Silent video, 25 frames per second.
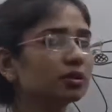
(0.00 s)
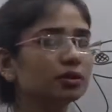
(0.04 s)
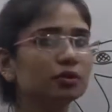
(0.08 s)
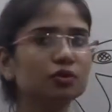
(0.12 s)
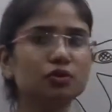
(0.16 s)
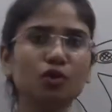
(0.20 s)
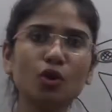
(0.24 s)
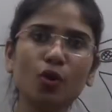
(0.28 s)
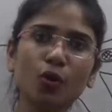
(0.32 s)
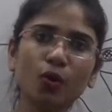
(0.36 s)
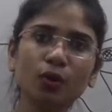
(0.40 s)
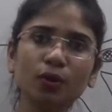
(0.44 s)

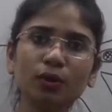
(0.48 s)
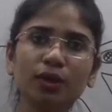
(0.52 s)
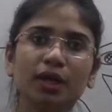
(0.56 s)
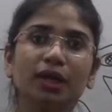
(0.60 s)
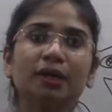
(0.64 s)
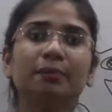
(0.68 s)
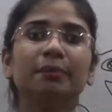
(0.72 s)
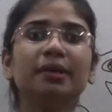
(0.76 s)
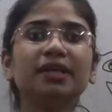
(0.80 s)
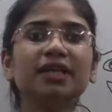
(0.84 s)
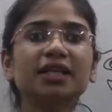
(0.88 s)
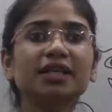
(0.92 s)
No,
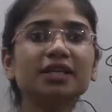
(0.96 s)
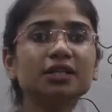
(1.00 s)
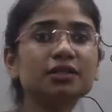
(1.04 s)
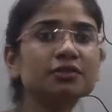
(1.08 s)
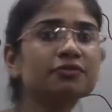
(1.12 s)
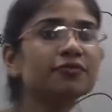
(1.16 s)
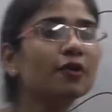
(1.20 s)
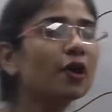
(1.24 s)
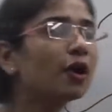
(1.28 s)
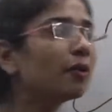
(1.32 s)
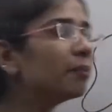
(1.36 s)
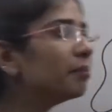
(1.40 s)
but it is
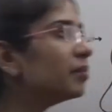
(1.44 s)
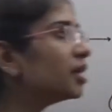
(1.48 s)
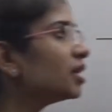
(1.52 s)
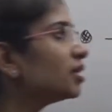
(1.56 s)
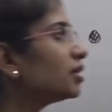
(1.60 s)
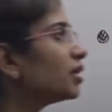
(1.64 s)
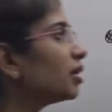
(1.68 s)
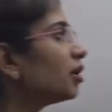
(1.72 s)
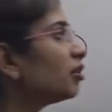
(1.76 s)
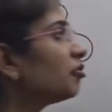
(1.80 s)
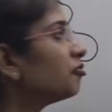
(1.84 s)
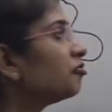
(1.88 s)
forming
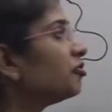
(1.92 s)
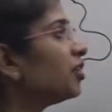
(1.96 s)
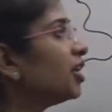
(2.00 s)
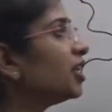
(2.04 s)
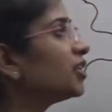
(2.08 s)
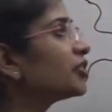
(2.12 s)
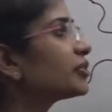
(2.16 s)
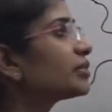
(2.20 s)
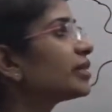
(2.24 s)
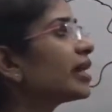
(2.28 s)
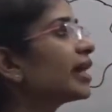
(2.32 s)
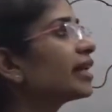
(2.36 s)
the
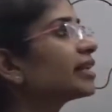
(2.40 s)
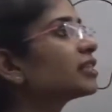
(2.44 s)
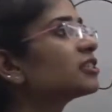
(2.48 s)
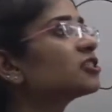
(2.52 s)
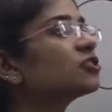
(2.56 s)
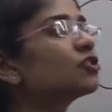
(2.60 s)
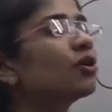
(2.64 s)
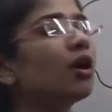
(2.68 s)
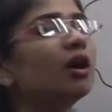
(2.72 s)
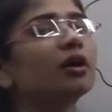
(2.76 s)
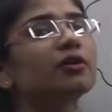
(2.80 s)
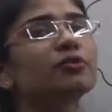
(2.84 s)
feet-like
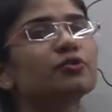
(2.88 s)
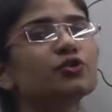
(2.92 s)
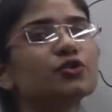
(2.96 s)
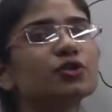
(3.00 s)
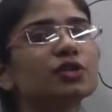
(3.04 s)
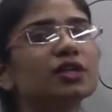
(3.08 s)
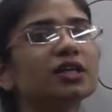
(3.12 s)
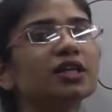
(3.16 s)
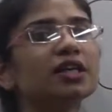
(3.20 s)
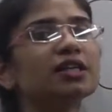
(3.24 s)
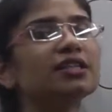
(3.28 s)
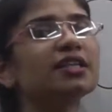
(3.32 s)

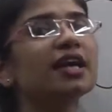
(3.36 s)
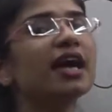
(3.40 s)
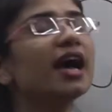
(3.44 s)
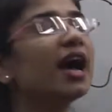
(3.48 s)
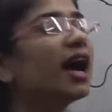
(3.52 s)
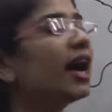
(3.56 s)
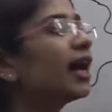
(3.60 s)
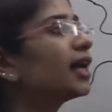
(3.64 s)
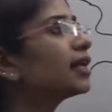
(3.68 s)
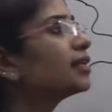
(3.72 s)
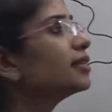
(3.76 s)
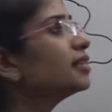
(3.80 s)
structures,
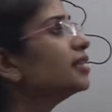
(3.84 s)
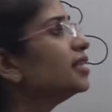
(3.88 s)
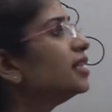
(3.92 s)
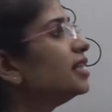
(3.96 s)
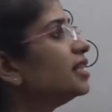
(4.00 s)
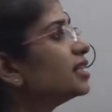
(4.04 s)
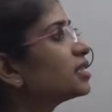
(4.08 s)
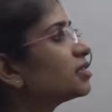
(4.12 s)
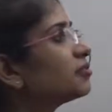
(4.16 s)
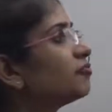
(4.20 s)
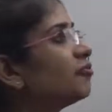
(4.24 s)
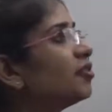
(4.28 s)
and
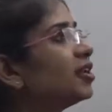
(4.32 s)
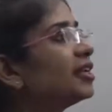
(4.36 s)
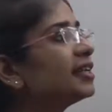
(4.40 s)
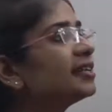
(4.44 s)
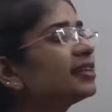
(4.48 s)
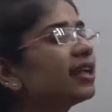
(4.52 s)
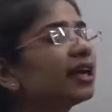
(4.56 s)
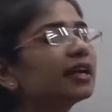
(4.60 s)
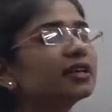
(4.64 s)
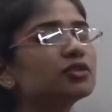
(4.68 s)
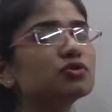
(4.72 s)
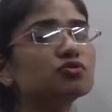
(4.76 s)
these
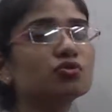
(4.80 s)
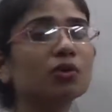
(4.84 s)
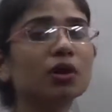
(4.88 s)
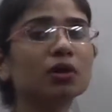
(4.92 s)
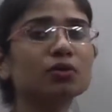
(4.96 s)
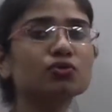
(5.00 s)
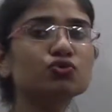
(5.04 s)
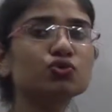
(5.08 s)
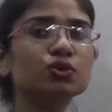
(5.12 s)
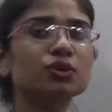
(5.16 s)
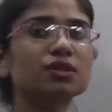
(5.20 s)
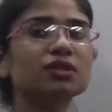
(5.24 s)
feet-like
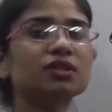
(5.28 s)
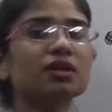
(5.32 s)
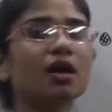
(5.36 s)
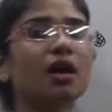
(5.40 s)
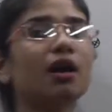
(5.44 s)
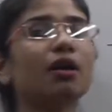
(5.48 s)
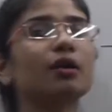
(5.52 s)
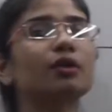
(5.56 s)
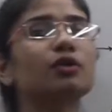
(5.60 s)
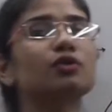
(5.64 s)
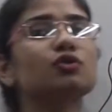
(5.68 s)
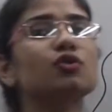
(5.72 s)
structures
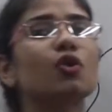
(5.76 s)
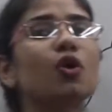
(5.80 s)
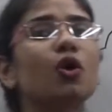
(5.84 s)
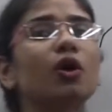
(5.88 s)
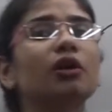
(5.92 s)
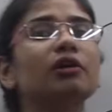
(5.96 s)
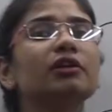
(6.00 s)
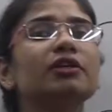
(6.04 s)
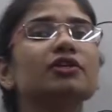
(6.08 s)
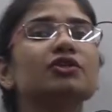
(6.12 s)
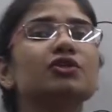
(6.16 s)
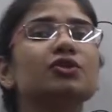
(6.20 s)
are
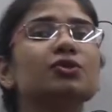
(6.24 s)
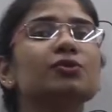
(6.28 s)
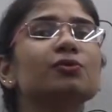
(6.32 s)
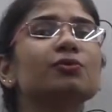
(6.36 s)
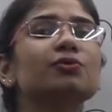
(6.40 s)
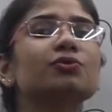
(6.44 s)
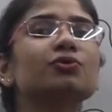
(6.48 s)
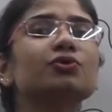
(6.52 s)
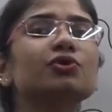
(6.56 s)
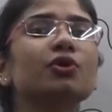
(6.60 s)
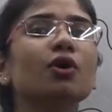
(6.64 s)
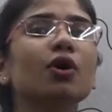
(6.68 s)
called
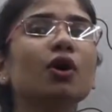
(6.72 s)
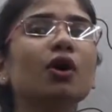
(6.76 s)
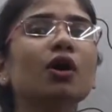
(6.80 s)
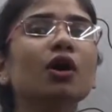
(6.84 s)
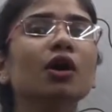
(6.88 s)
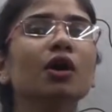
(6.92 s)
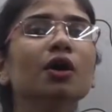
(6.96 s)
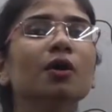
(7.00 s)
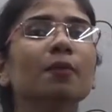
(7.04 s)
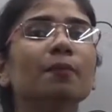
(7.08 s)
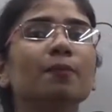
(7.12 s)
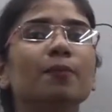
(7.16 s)

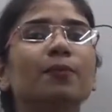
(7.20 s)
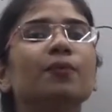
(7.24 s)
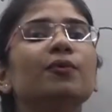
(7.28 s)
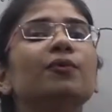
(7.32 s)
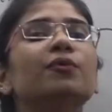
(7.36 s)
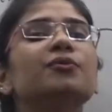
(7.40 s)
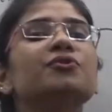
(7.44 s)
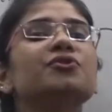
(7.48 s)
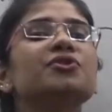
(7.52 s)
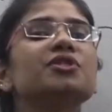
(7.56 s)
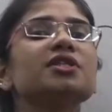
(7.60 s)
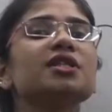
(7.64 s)

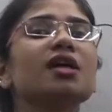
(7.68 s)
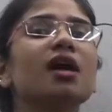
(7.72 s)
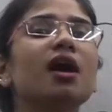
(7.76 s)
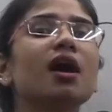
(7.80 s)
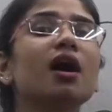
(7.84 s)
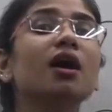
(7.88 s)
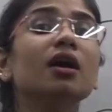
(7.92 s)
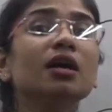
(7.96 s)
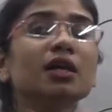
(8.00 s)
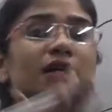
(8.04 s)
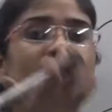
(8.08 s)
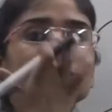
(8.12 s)

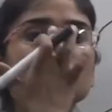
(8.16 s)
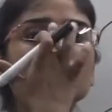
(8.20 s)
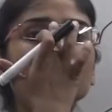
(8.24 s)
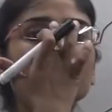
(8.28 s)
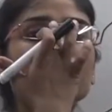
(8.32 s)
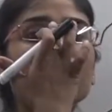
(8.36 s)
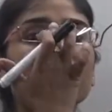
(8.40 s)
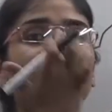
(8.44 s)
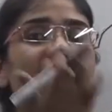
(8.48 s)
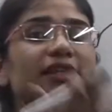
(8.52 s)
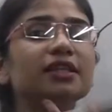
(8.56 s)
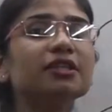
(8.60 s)
pseudopodia. So
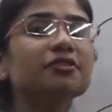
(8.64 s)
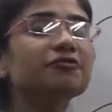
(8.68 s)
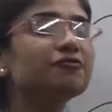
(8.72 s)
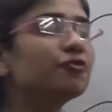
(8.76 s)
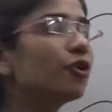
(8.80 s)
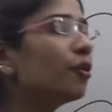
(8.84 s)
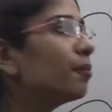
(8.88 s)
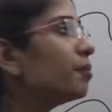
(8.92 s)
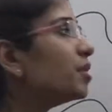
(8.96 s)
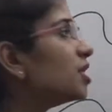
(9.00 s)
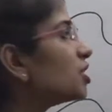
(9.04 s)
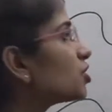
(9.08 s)
by the
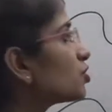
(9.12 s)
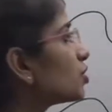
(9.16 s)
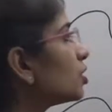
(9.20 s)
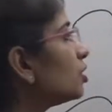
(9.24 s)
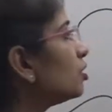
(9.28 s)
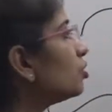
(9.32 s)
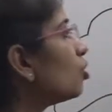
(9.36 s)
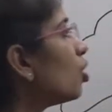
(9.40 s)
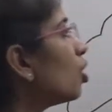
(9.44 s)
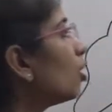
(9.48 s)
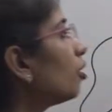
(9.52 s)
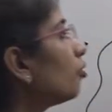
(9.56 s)
formation
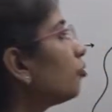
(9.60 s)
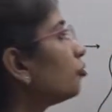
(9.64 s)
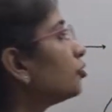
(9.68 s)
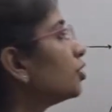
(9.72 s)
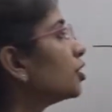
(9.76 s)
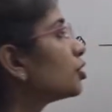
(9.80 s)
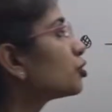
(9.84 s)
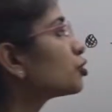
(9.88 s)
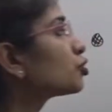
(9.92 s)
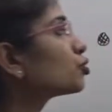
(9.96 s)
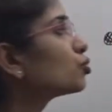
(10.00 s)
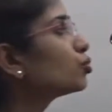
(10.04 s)
of the
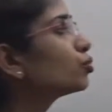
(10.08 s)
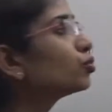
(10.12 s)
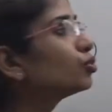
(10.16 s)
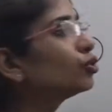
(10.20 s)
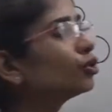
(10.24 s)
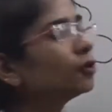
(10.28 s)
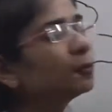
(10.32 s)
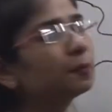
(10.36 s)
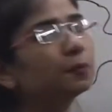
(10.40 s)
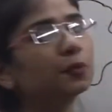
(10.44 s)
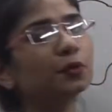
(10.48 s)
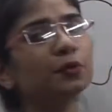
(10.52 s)

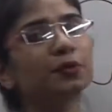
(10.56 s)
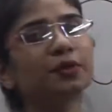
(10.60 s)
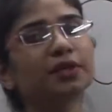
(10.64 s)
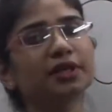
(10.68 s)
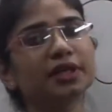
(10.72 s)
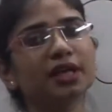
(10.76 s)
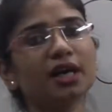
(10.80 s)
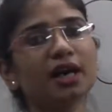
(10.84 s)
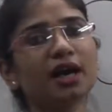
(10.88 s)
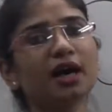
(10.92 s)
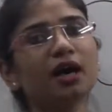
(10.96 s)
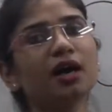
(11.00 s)

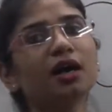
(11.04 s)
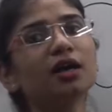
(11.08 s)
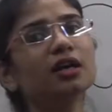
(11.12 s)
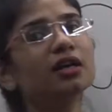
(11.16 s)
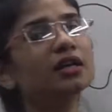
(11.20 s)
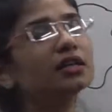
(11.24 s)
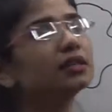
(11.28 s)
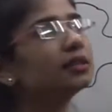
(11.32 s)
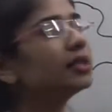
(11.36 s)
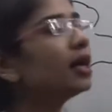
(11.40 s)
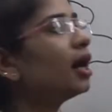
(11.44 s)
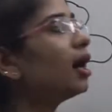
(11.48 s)
pseudopodia,
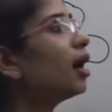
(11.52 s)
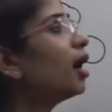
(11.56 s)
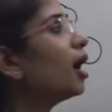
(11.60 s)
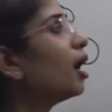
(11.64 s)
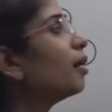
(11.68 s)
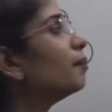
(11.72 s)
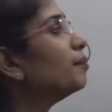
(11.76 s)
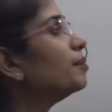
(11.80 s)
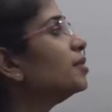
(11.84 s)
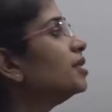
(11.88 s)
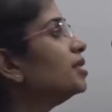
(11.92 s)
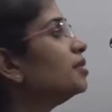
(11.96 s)
the
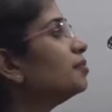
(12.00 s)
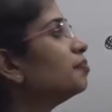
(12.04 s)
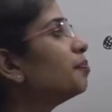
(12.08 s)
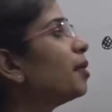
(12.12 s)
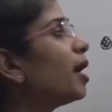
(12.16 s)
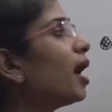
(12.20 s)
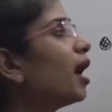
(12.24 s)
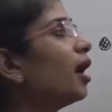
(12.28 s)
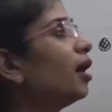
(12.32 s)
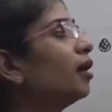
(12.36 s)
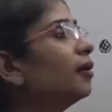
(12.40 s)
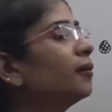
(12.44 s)

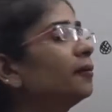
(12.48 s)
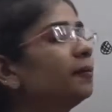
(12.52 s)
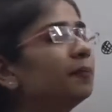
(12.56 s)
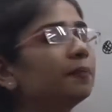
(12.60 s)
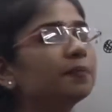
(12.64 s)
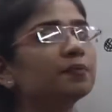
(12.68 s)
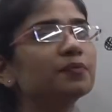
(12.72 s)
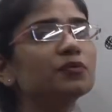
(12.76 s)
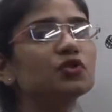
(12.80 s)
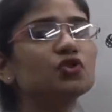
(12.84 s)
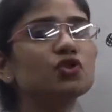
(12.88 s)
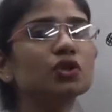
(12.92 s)
amoeba
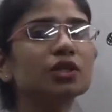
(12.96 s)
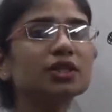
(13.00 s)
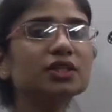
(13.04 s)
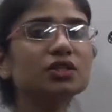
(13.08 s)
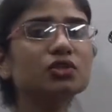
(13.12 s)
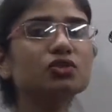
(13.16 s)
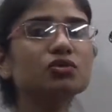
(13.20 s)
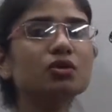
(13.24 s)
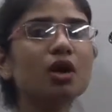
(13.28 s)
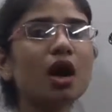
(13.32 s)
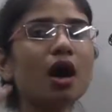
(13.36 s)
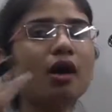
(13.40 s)

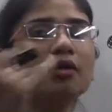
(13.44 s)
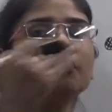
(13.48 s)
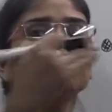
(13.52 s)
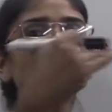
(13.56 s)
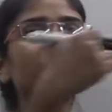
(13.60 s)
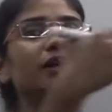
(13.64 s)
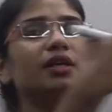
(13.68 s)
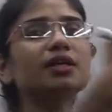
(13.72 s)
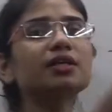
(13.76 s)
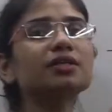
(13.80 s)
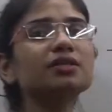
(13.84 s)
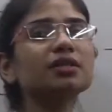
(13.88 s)
just
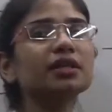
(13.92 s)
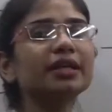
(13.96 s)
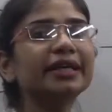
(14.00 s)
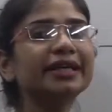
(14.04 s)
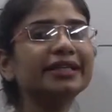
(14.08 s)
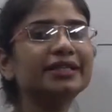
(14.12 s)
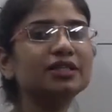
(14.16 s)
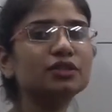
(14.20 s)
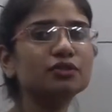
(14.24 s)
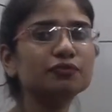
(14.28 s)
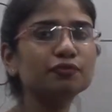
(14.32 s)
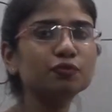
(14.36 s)
covers
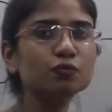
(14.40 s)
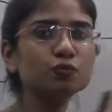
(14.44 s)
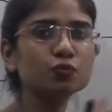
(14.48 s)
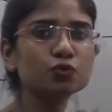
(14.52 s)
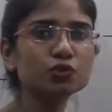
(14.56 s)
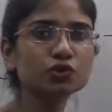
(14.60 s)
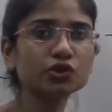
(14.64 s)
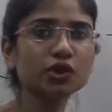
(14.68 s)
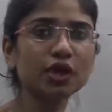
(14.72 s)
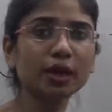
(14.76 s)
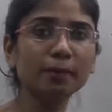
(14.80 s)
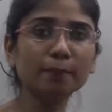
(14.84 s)
its
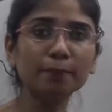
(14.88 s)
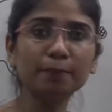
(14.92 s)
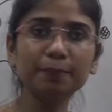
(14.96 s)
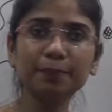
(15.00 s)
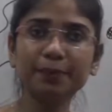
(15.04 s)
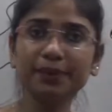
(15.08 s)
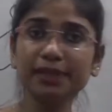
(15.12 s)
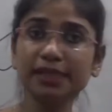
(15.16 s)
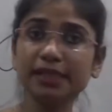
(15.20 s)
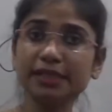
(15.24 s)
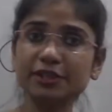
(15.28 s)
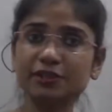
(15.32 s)
food
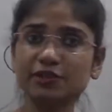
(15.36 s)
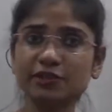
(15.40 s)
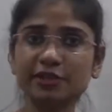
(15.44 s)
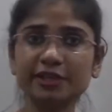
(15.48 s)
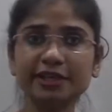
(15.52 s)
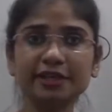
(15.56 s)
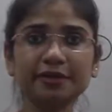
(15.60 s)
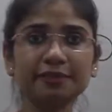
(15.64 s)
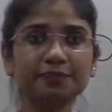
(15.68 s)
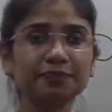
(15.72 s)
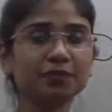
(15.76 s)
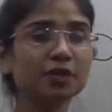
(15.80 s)

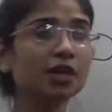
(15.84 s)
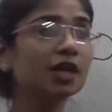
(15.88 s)
completely.